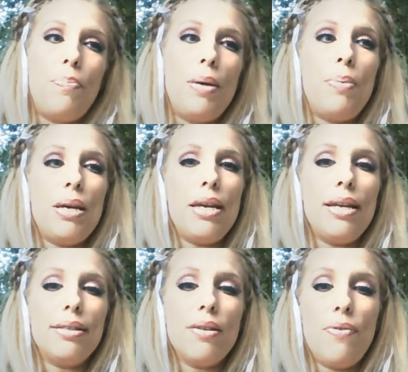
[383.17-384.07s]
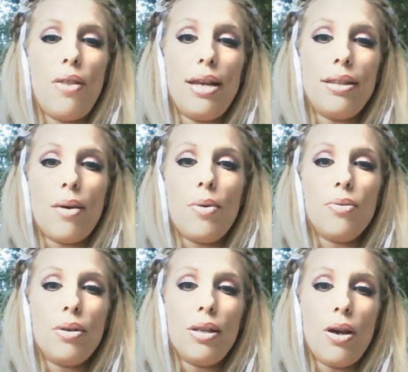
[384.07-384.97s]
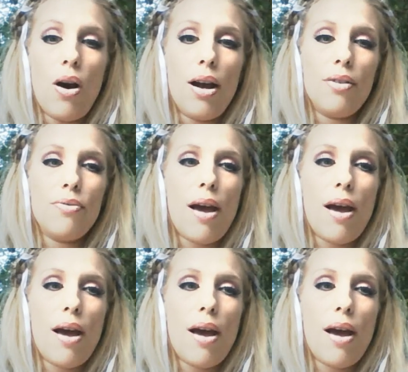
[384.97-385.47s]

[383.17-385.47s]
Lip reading: be beings of light that we really are,